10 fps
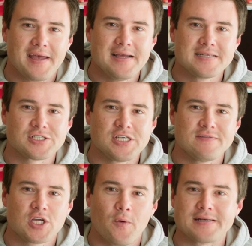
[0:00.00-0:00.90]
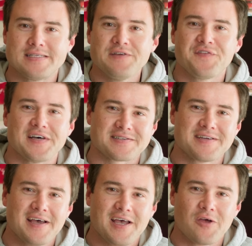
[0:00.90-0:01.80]
He has the Chiefs going
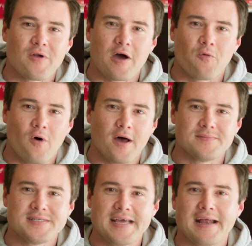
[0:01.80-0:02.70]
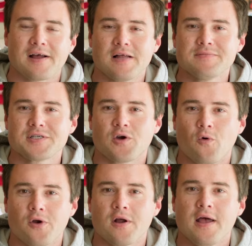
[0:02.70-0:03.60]
defense in round one, taking Clemson
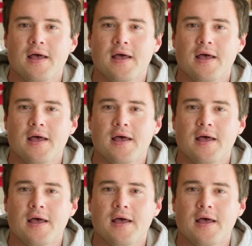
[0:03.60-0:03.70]
corner